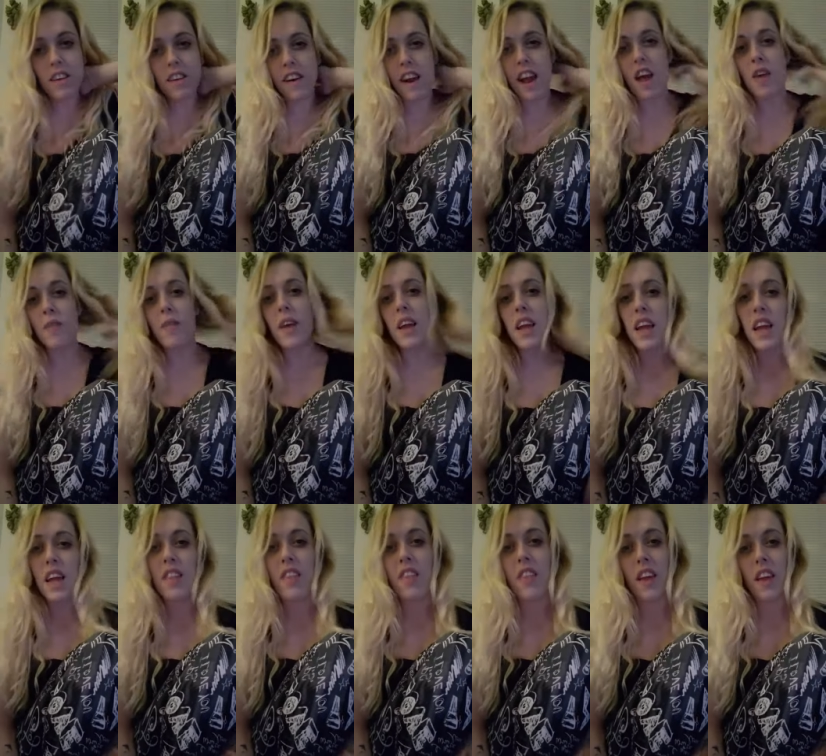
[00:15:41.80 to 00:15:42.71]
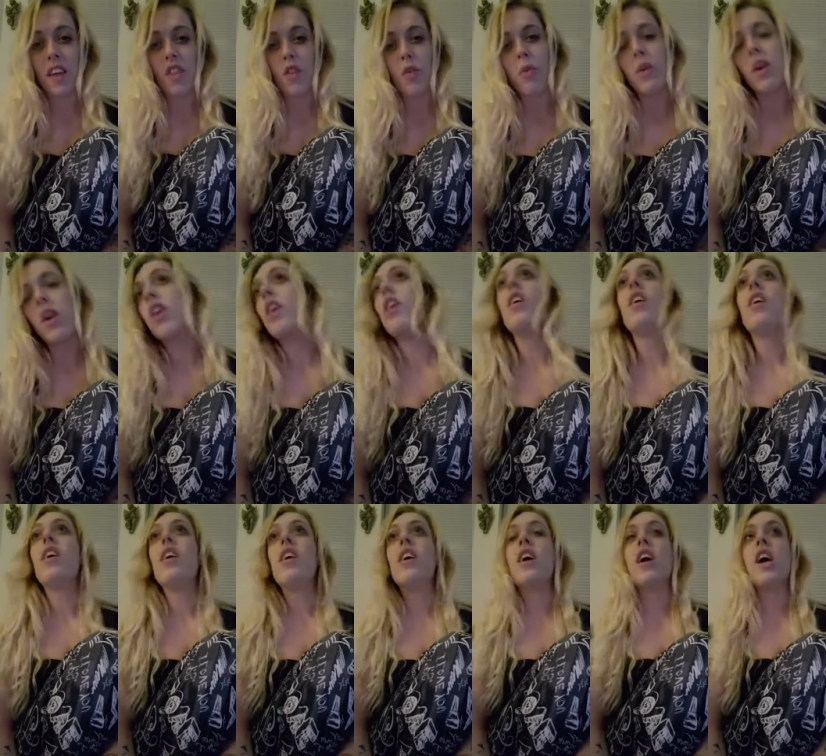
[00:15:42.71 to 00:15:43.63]
Crap, I can't think of the word.
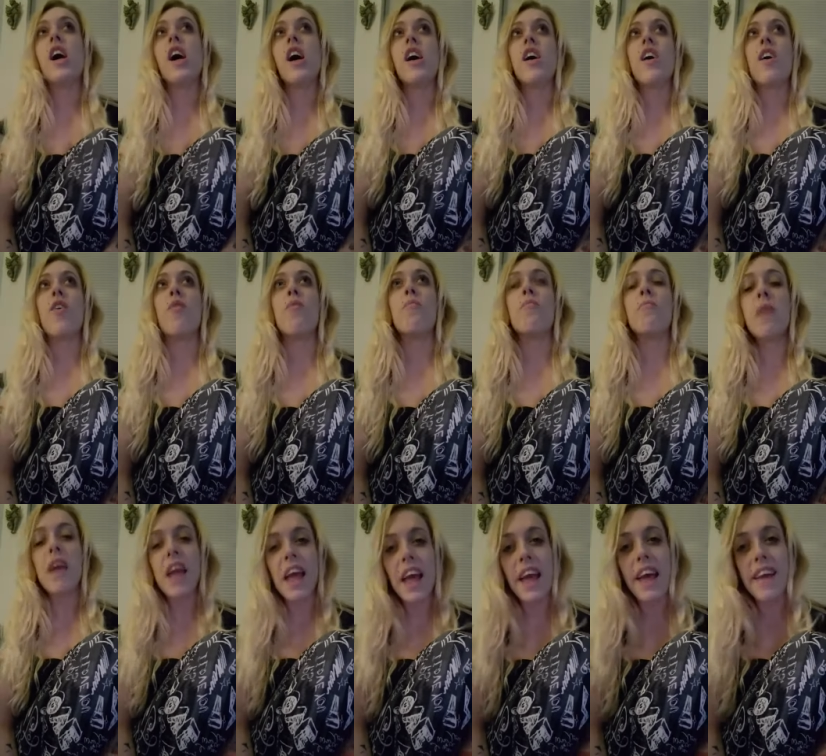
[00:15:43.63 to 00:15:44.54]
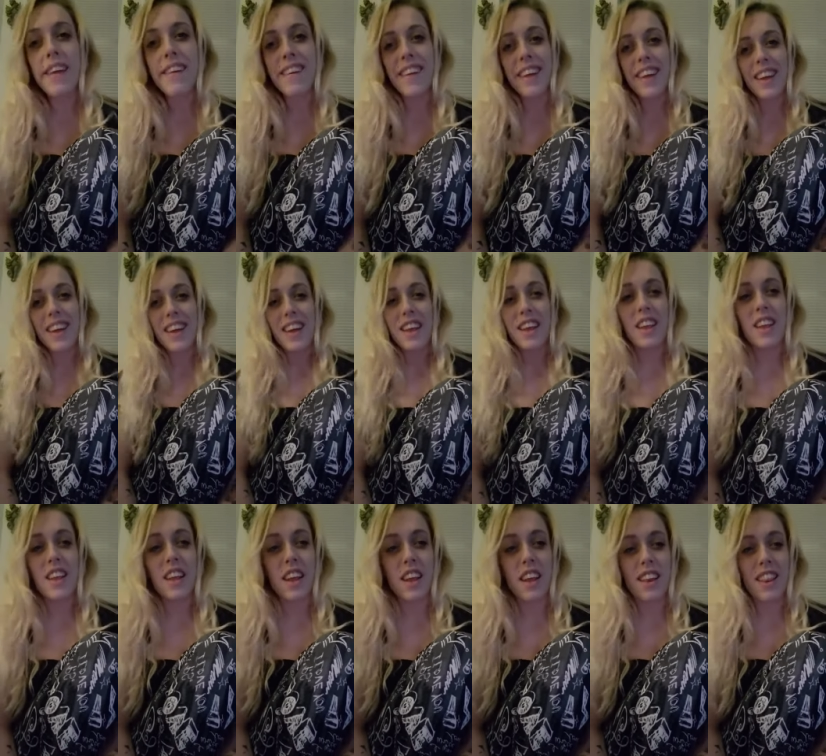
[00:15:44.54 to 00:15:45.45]
Oh man,
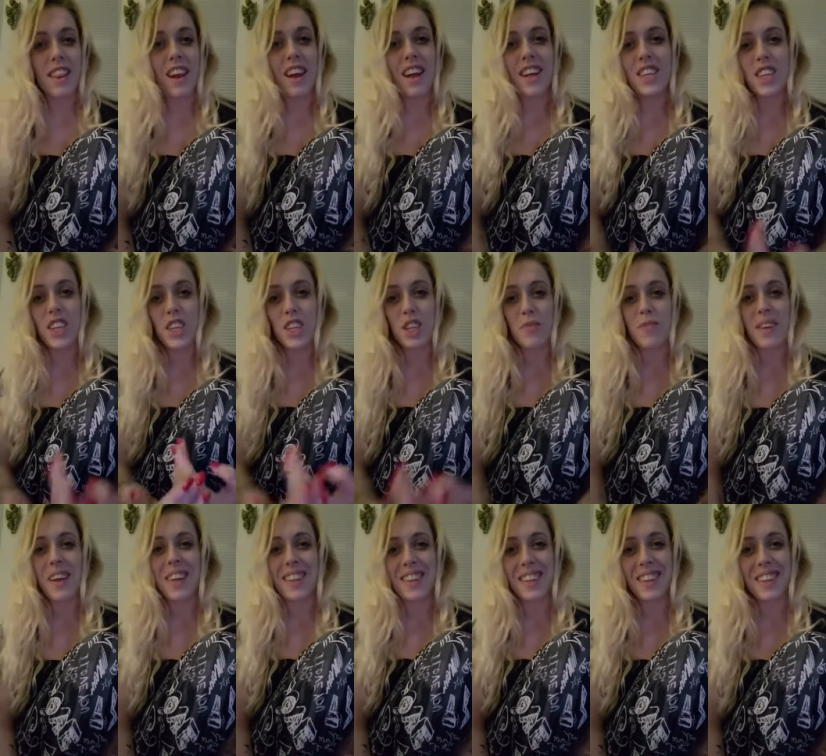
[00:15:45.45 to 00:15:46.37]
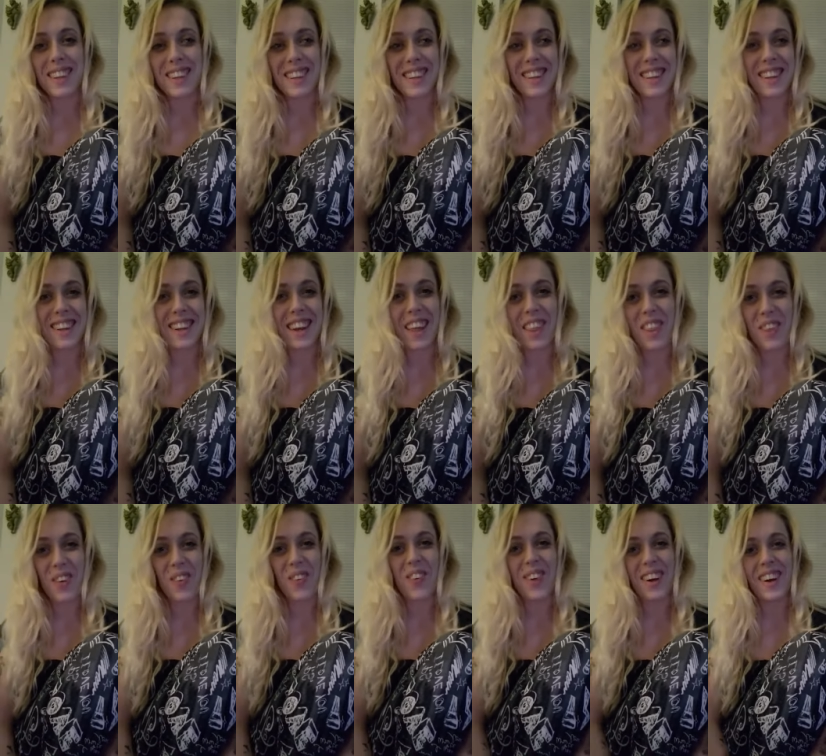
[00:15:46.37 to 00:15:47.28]
it's not judgmental, it's
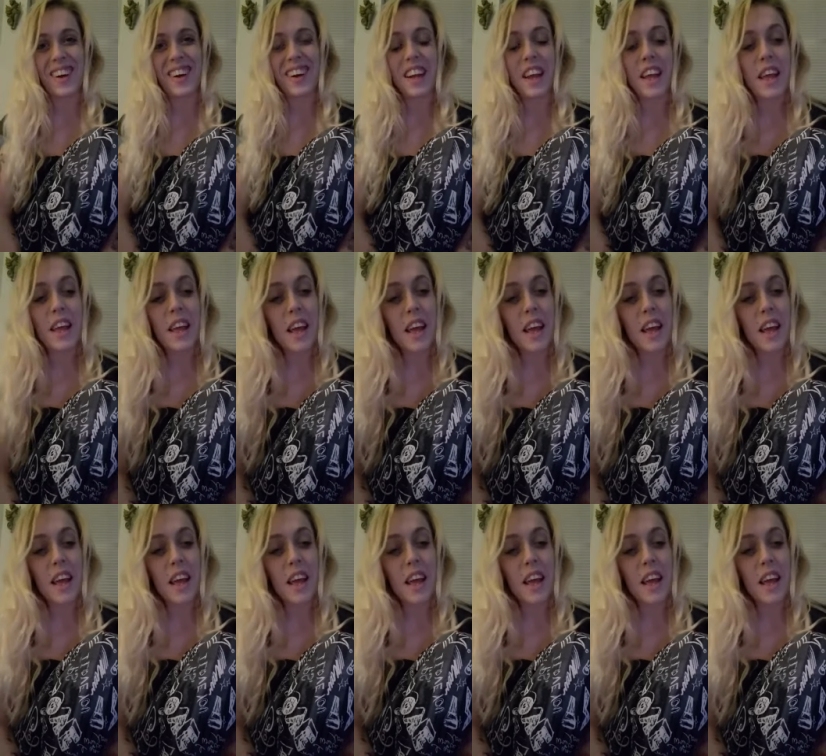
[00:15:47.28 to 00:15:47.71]
another word.